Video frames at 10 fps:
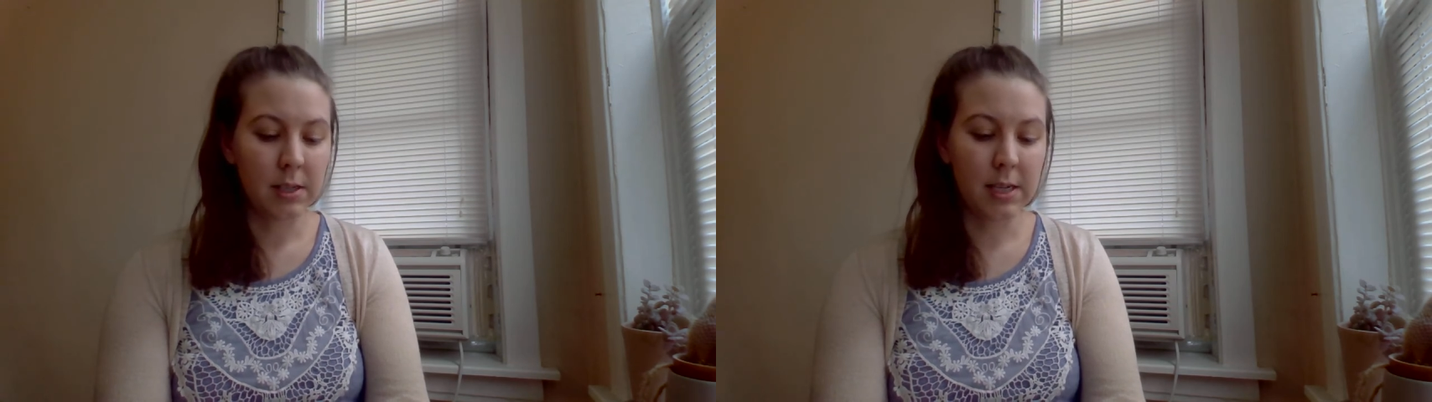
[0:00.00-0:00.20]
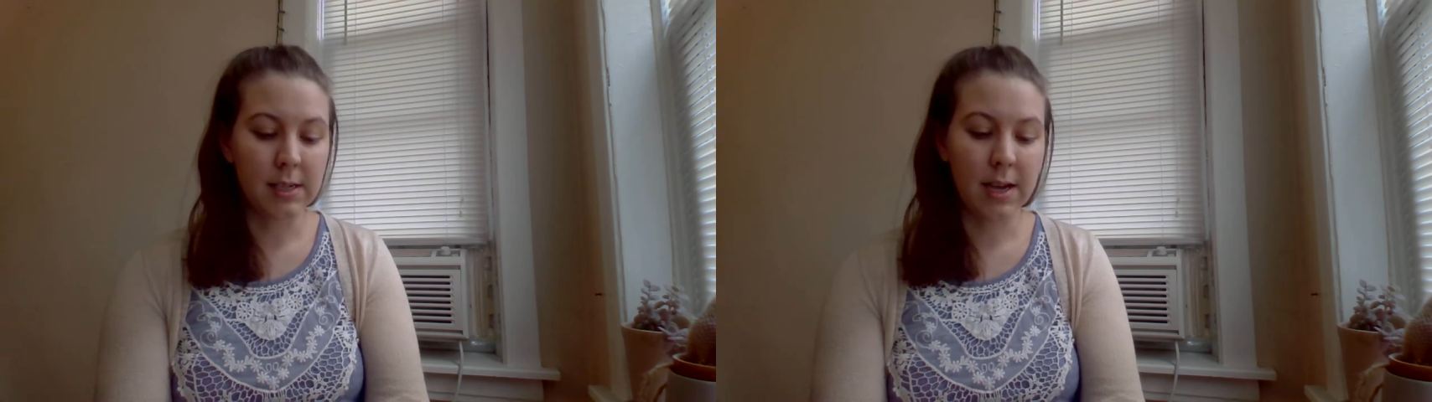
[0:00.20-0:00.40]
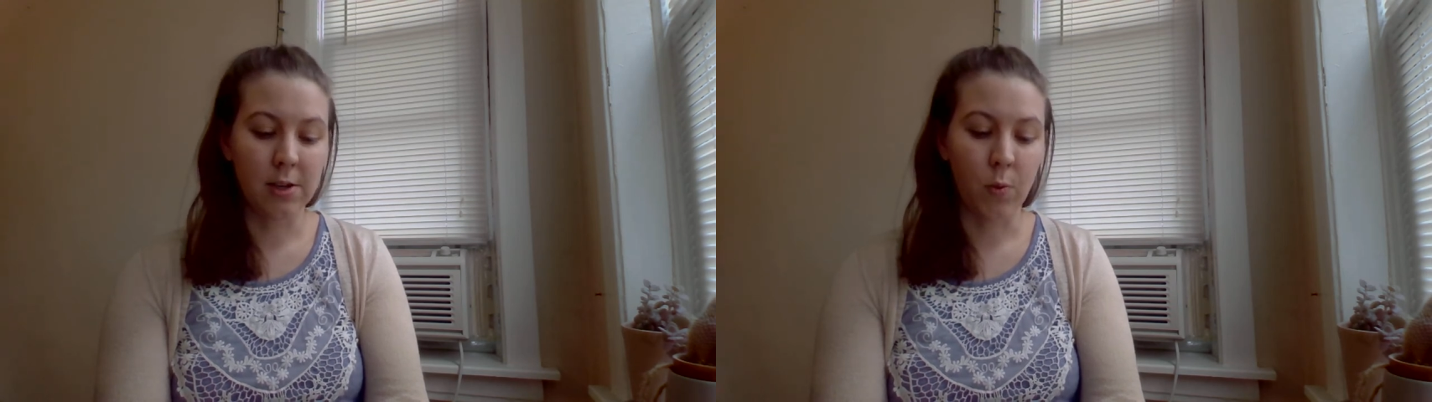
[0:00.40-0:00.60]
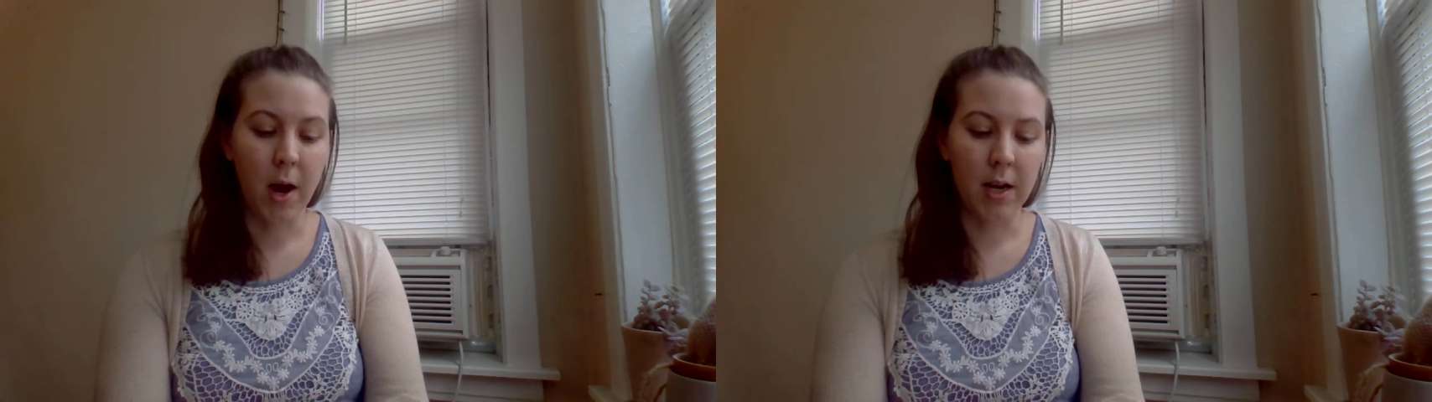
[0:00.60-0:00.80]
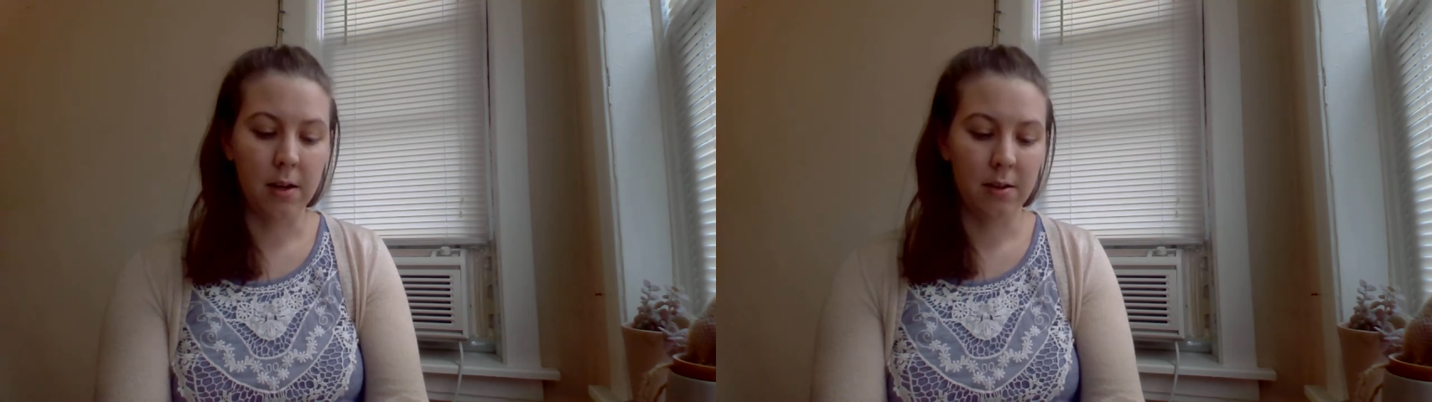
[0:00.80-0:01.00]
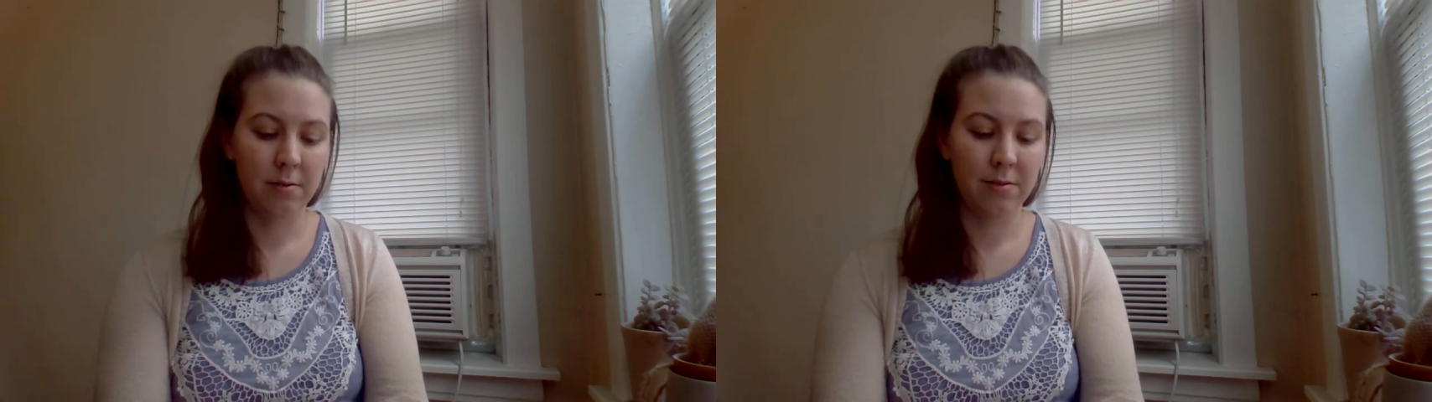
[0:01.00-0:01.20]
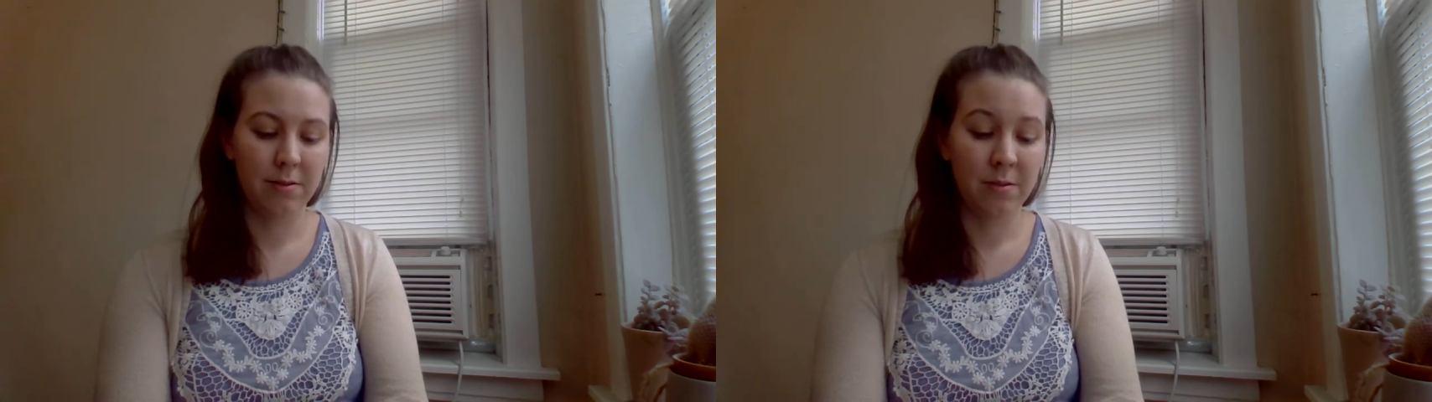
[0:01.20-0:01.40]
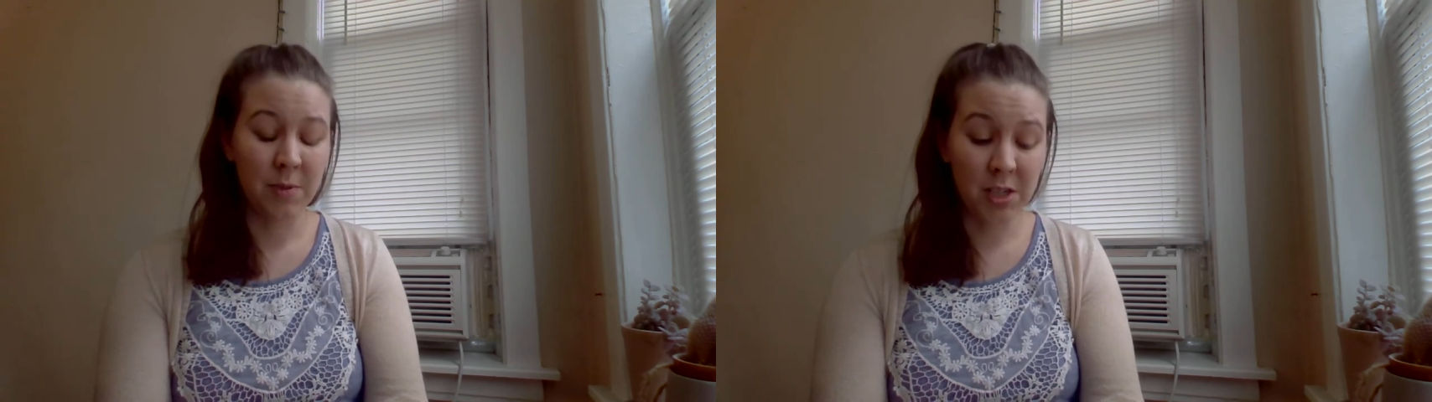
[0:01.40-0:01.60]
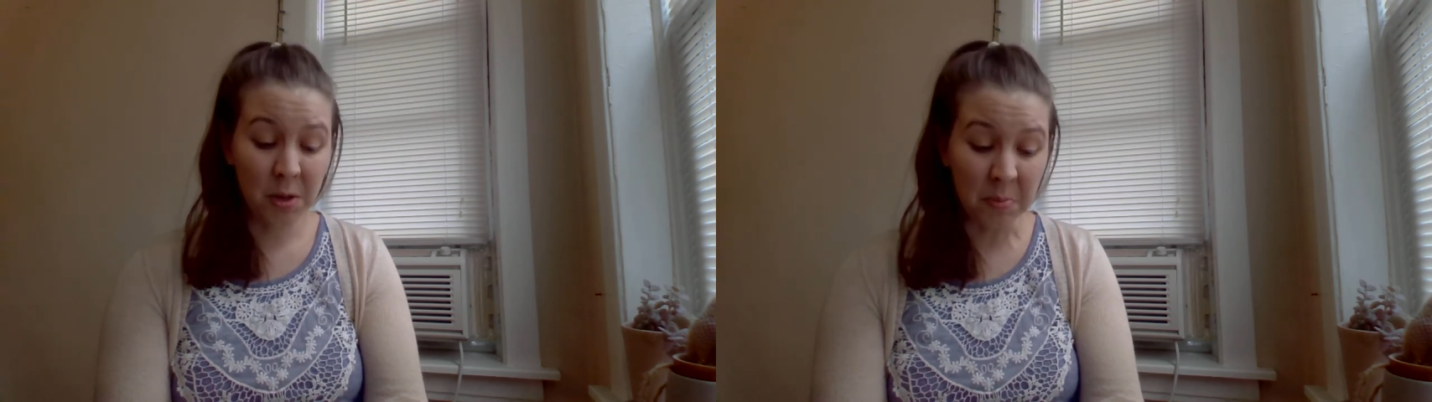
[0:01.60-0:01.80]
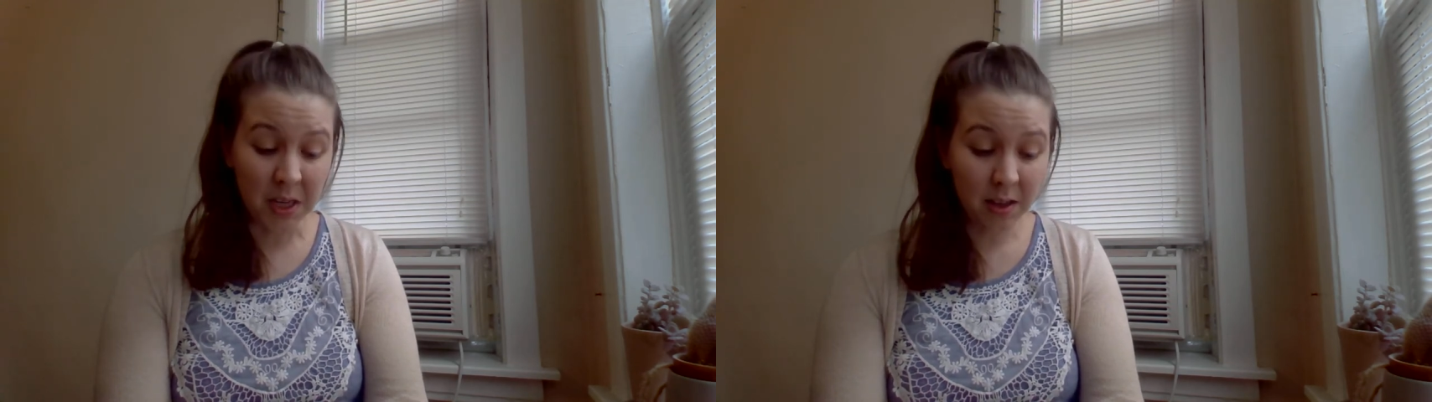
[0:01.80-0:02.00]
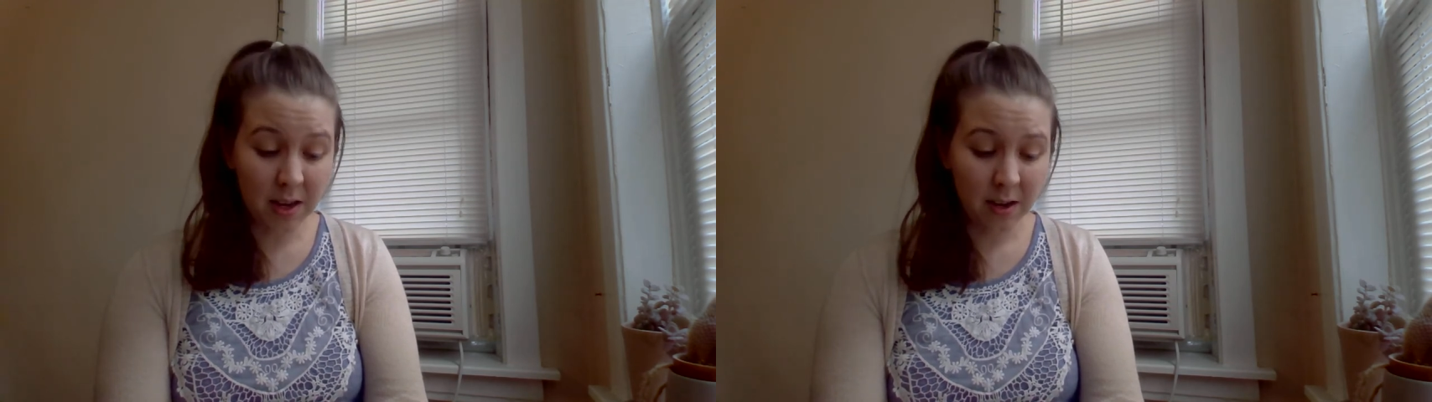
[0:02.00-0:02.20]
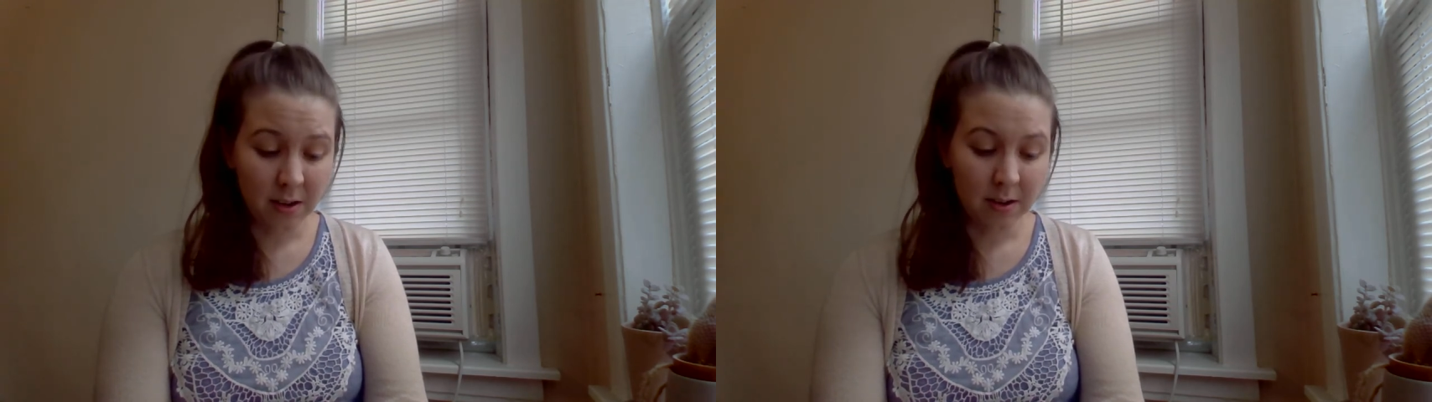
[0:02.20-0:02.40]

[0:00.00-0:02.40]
Dee's eyes widened. Mr. Bingley?